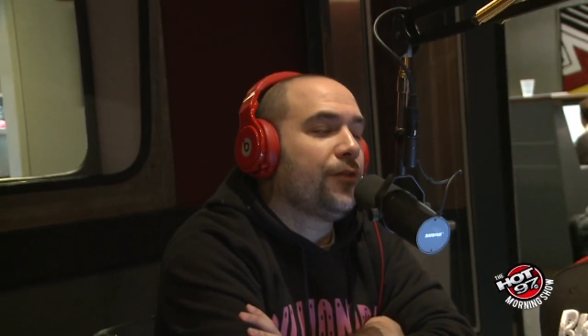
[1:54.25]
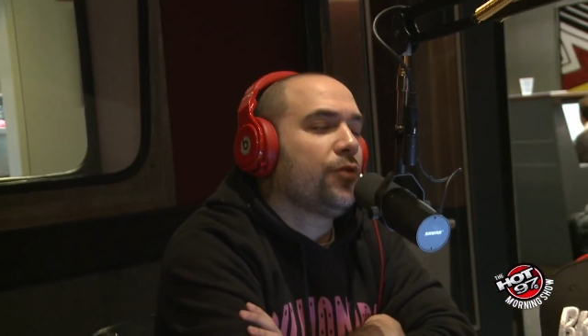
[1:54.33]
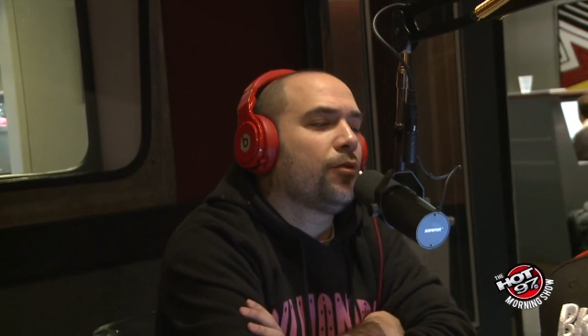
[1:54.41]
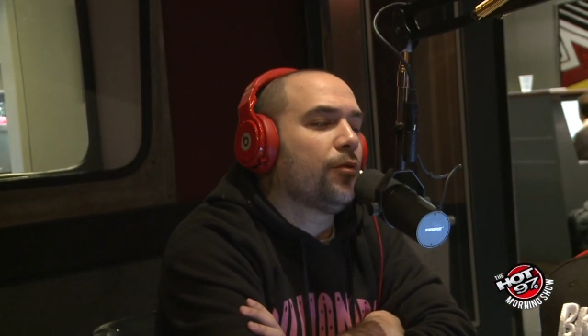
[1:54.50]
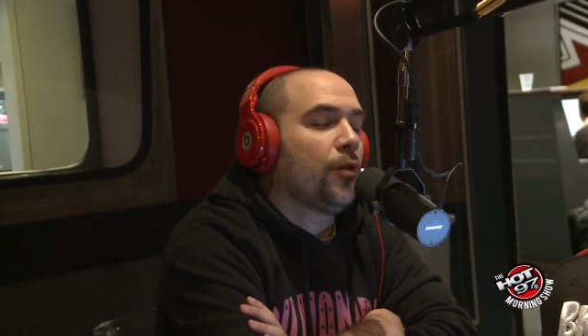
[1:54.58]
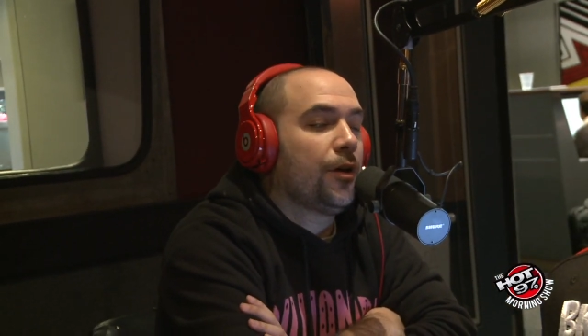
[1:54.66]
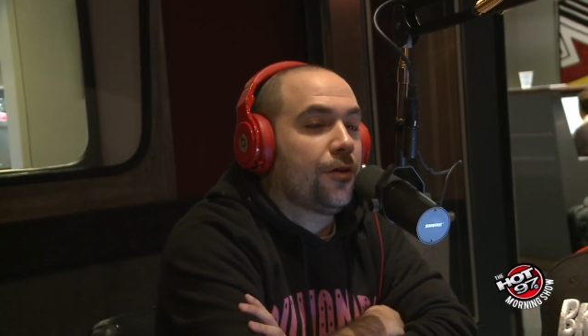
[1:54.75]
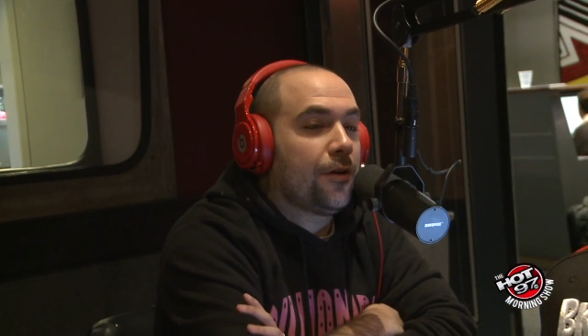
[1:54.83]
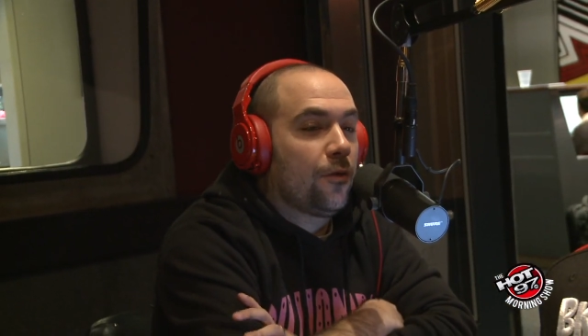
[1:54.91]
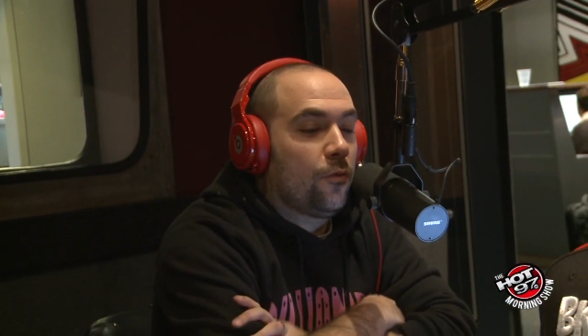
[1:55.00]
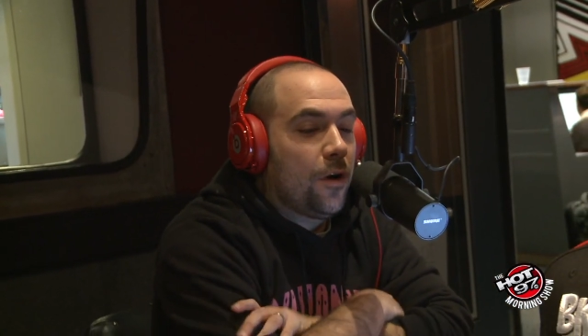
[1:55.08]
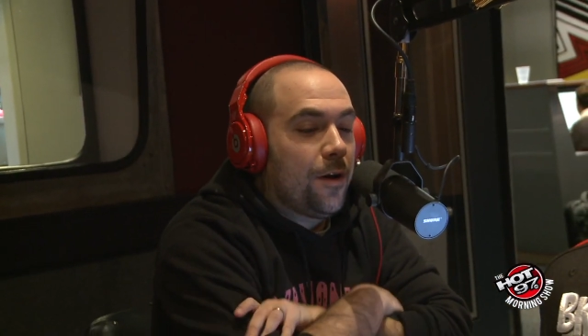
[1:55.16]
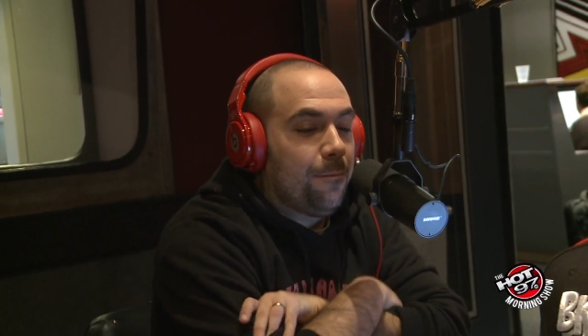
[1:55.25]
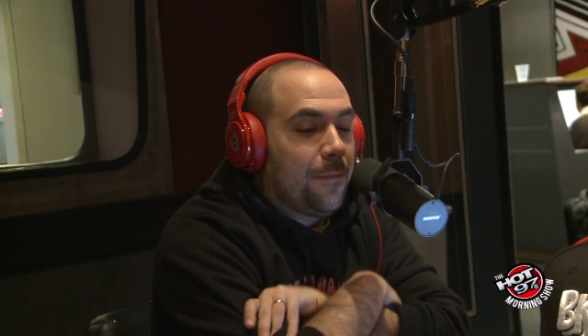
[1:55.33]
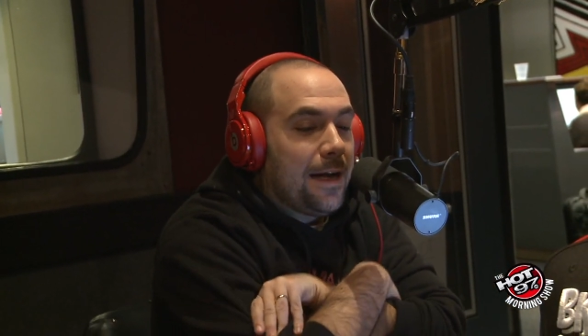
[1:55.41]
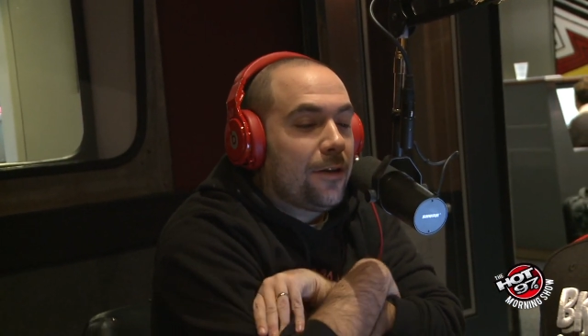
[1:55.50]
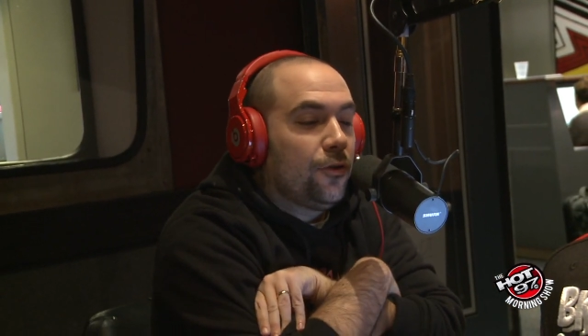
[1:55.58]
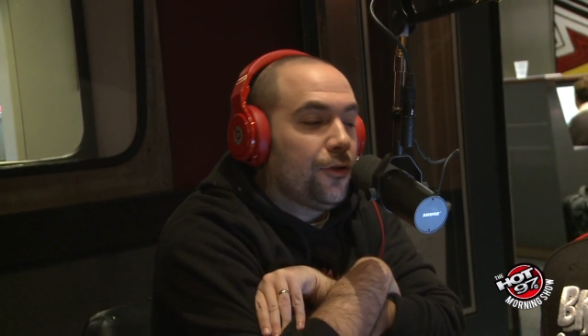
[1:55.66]
If you were wondering what
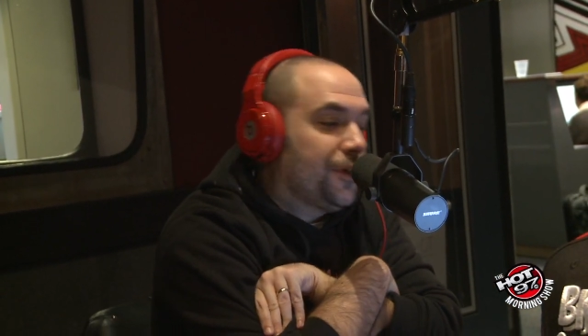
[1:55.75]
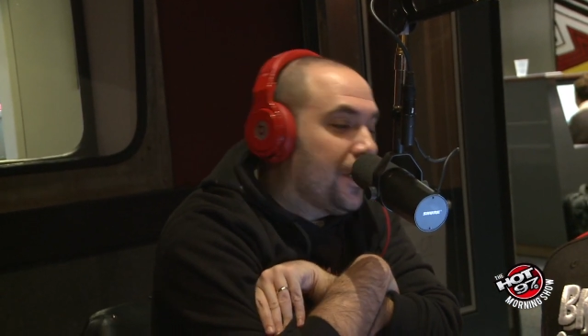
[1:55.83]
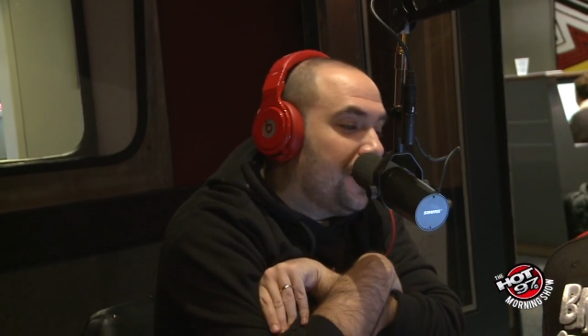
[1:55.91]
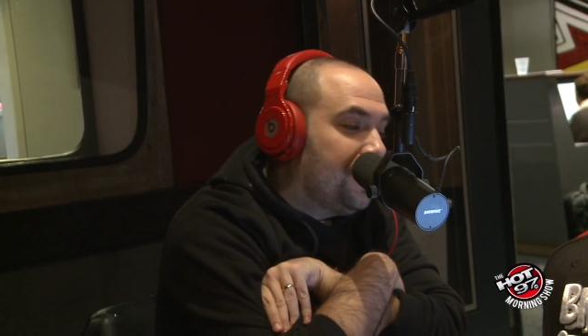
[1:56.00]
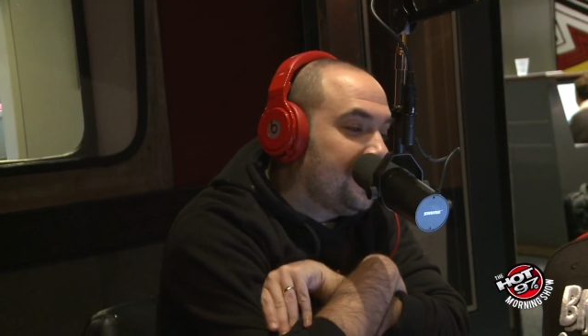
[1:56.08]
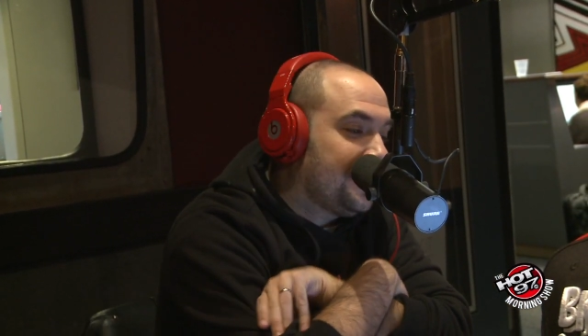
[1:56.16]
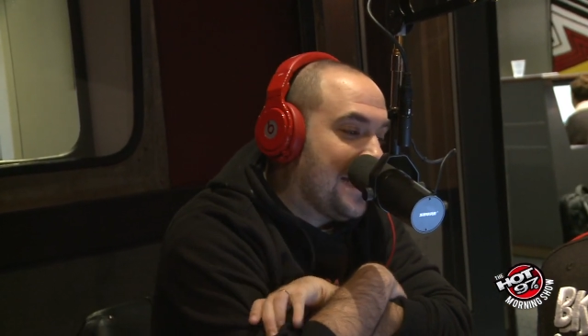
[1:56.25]
Michael Dunn